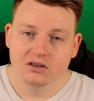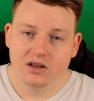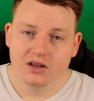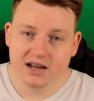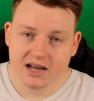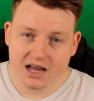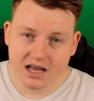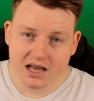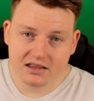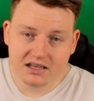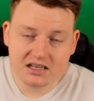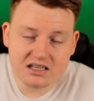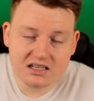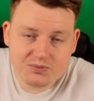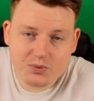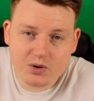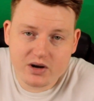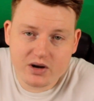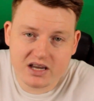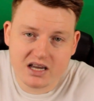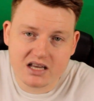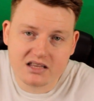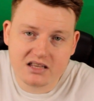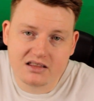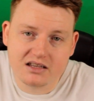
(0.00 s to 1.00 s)
Like at this
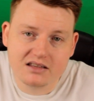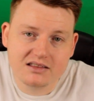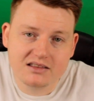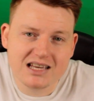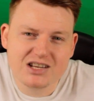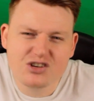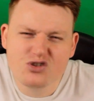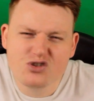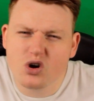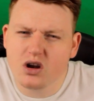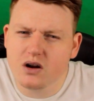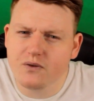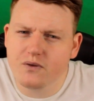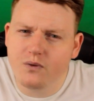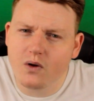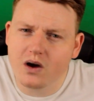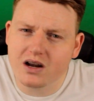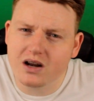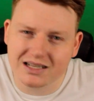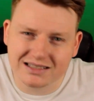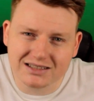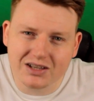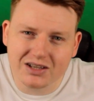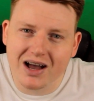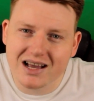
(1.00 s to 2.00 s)
point, it, they're trying to
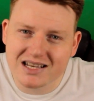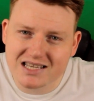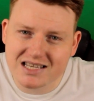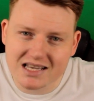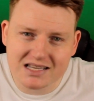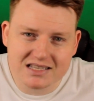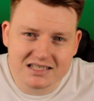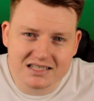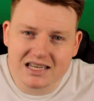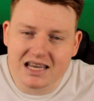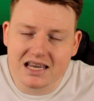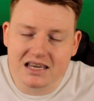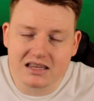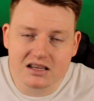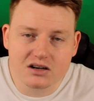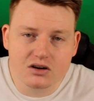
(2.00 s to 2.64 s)
find a licensee.